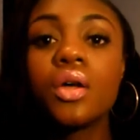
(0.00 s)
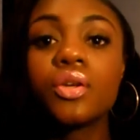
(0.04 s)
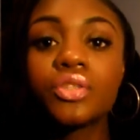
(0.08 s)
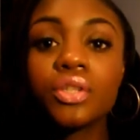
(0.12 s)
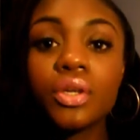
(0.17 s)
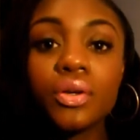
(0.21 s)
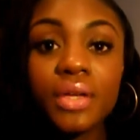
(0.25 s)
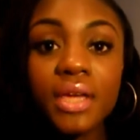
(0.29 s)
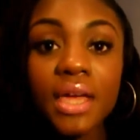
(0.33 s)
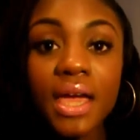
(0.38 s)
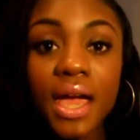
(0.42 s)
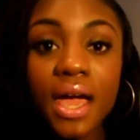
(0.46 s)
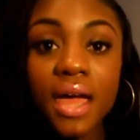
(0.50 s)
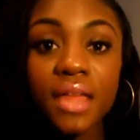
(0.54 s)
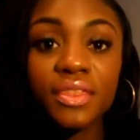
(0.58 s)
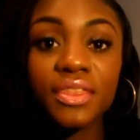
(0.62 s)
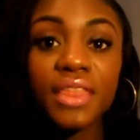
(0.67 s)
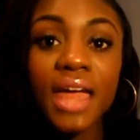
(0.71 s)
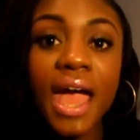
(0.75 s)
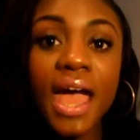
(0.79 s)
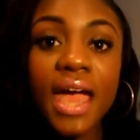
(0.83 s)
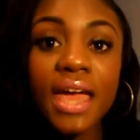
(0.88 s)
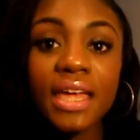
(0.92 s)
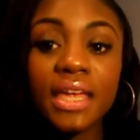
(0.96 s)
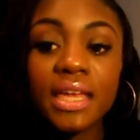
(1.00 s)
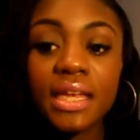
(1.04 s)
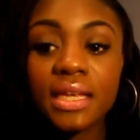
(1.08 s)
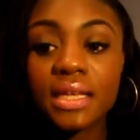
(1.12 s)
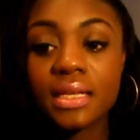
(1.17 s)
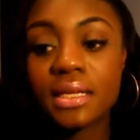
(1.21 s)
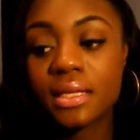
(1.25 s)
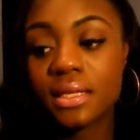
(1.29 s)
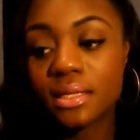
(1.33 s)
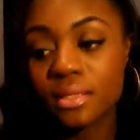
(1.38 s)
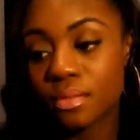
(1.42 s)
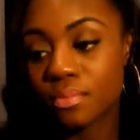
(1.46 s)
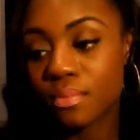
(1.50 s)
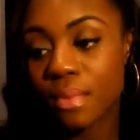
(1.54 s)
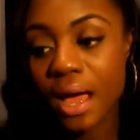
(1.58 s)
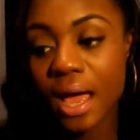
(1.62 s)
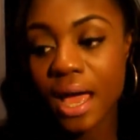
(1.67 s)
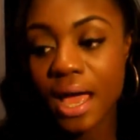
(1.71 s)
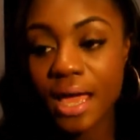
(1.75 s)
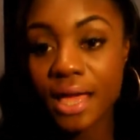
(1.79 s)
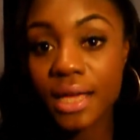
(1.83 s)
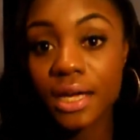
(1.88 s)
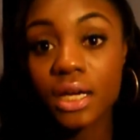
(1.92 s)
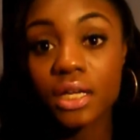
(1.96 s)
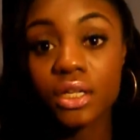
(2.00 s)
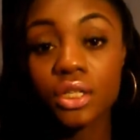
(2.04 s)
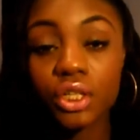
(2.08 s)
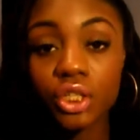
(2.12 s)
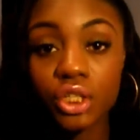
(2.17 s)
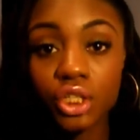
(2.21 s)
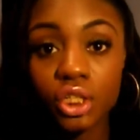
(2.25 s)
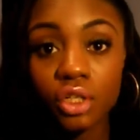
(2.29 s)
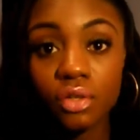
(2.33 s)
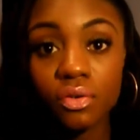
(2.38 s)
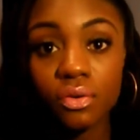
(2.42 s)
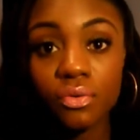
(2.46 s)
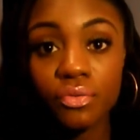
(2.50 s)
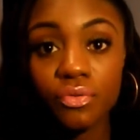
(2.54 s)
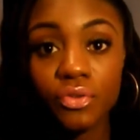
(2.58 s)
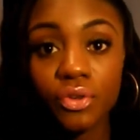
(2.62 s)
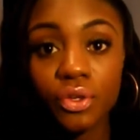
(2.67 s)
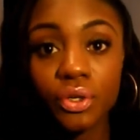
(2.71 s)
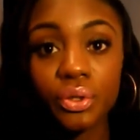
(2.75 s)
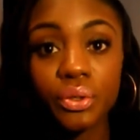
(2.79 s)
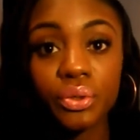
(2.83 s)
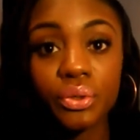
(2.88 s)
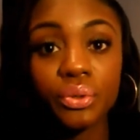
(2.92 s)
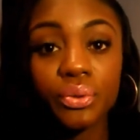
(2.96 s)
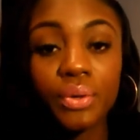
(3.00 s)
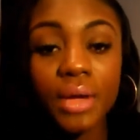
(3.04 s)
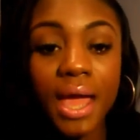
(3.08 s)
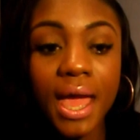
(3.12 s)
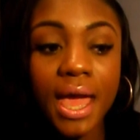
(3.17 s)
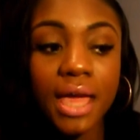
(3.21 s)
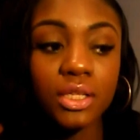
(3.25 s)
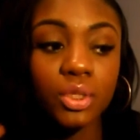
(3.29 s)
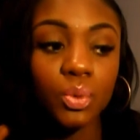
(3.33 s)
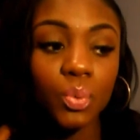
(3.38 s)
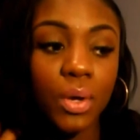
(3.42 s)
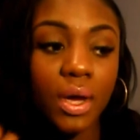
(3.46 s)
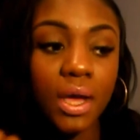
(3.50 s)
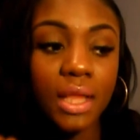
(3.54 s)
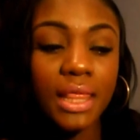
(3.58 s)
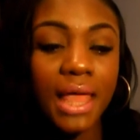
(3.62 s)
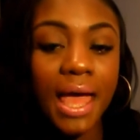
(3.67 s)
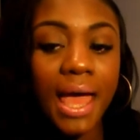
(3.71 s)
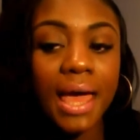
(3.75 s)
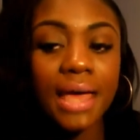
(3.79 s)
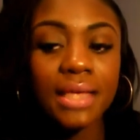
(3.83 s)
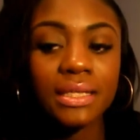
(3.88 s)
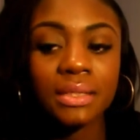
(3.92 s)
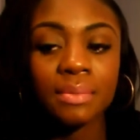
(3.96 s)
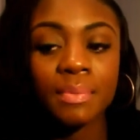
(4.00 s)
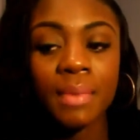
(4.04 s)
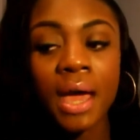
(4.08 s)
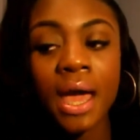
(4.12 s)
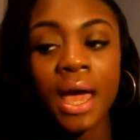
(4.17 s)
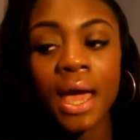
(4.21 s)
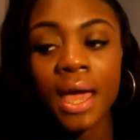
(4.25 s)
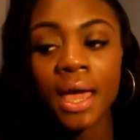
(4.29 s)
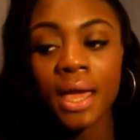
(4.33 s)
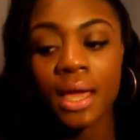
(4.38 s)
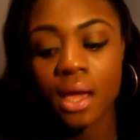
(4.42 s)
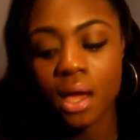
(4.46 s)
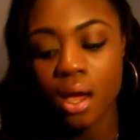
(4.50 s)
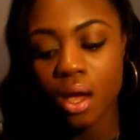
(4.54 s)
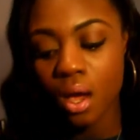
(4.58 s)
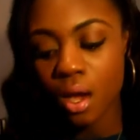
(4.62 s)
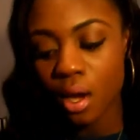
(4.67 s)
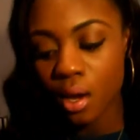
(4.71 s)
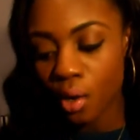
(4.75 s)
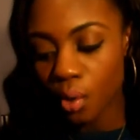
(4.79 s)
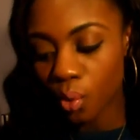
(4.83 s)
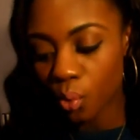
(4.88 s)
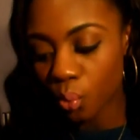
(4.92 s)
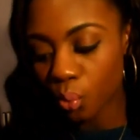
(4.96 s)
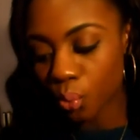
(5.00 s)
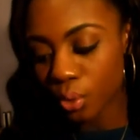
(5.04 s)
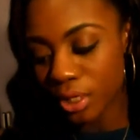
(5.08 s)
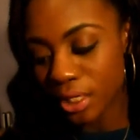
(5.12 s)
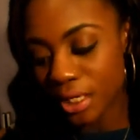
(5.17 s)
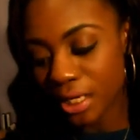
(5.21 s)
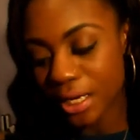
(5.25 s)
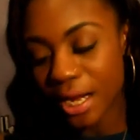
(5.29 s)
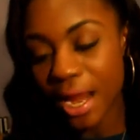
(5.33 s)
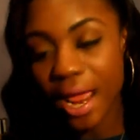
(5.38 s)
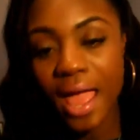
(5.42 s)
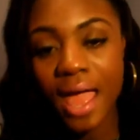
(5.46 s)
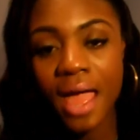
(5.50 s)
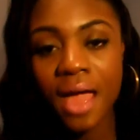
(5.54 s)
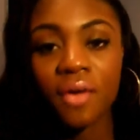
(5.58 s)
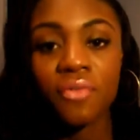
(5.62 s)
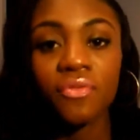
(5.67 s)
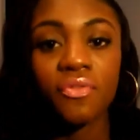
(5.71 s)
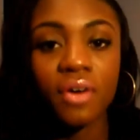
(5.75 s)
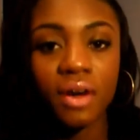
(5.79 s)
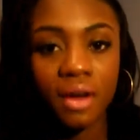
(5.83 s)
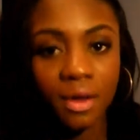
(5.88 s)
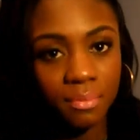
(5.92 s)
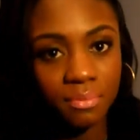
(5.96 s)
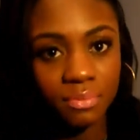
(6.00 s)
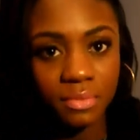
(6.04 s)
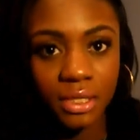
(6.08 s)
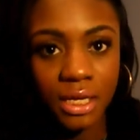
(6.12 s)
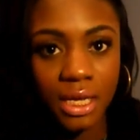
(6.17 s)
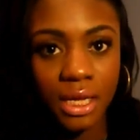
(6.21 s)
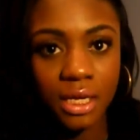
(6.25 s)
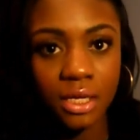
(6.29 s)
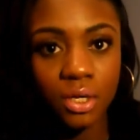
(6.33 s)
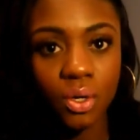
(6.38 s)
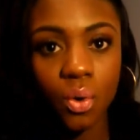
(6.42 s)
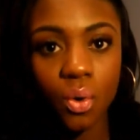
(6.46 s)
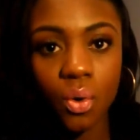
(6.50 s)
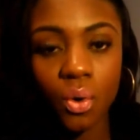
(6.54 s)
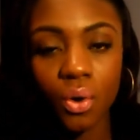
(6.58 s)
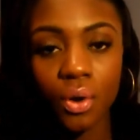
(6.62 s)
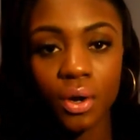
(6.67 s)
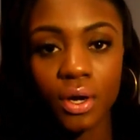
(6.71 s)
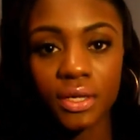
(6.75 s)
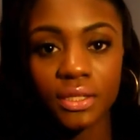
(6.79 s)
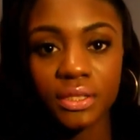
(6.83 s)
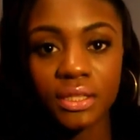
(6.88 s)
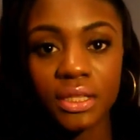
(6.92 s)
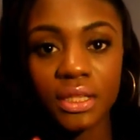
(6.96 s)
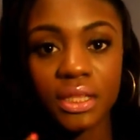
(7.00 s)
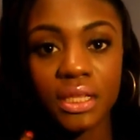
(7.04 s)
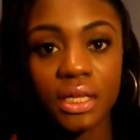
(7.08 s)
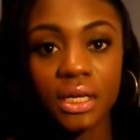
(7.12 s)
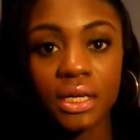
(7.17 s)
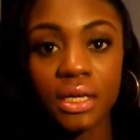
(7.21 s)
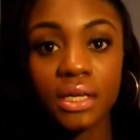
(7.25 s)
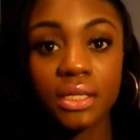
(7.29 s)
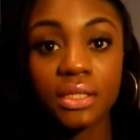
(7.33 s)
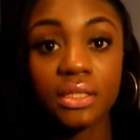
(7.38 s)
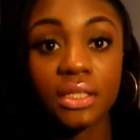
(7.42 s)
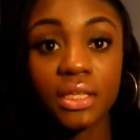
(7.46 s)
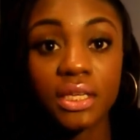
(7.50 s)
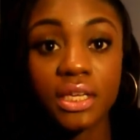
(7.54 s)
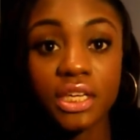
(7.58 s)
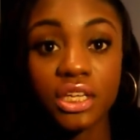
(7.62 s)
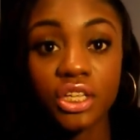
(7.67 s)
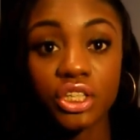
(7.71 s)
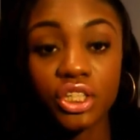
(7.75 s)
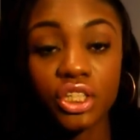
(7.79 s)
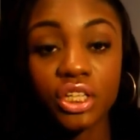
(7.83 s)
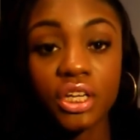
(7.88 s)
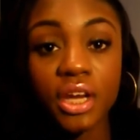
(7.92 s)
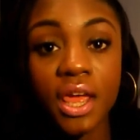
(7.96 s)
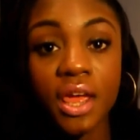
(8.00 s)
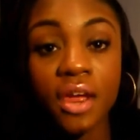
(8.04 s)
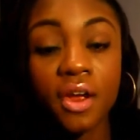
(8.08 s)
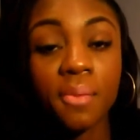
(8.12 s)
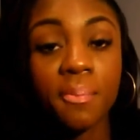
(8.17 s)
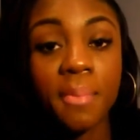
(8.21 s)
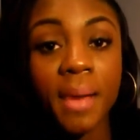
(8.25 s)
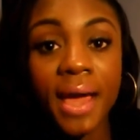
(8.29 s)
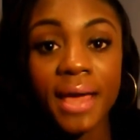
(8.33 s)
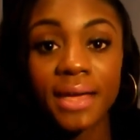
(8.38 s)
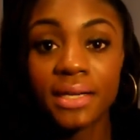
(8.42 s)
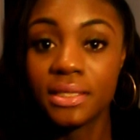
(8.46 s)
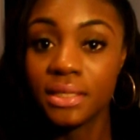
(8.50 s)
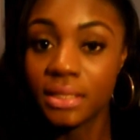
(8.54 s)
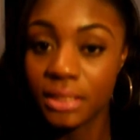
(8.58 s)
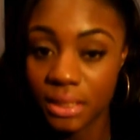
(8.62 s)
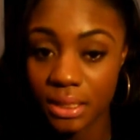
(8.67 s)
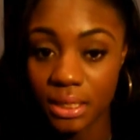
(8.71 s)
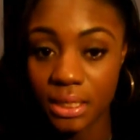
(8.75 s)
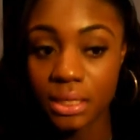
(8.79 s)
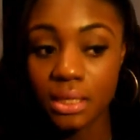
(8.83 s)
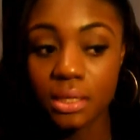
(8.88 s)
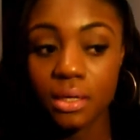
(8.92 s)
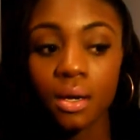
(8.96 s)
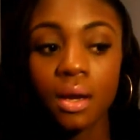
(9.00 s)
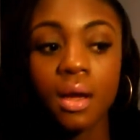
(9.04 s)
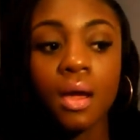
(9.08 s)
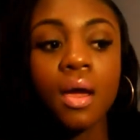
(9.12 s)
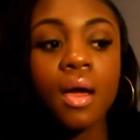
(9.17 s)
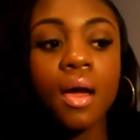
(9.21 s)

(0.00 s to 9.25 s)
So yeah, that is my initial review, as well as my week and a half update on the Tahitian hair by Indique.